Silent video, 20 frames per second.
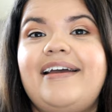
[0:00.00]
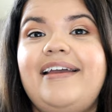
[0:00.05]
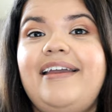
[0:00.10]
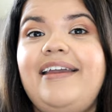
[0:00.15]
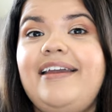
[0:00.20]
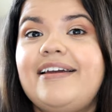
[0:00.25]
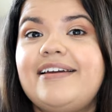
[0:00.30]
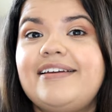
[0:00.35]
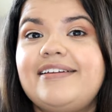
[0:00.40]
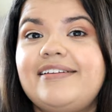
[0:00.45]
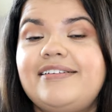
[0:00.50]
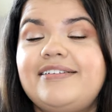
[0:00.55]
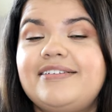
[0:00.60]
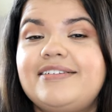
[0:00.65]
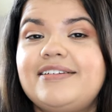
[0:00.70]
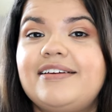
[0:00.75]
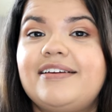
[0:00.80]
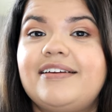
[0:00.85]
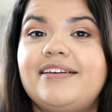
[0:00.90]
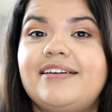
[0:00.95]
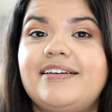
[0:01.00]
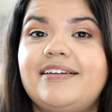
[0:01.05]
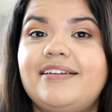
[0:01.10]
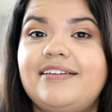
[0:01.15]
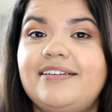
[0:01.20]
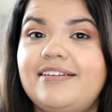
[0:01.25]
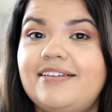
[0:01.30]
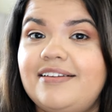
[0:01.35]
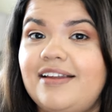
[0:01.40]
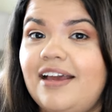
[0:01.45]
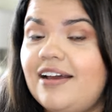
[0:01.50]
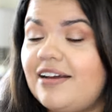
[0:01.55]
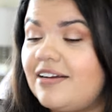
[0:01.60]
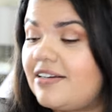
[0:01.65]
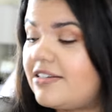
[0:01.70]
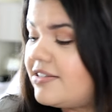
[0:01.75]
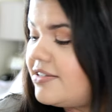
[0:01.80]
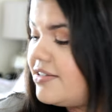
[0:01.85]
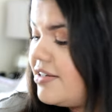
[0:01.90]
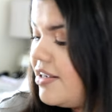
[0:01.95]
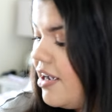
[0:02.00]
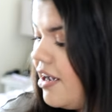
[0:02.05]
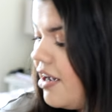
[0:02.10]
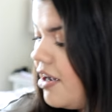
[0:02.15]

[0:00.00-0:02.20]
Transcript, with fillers: And next,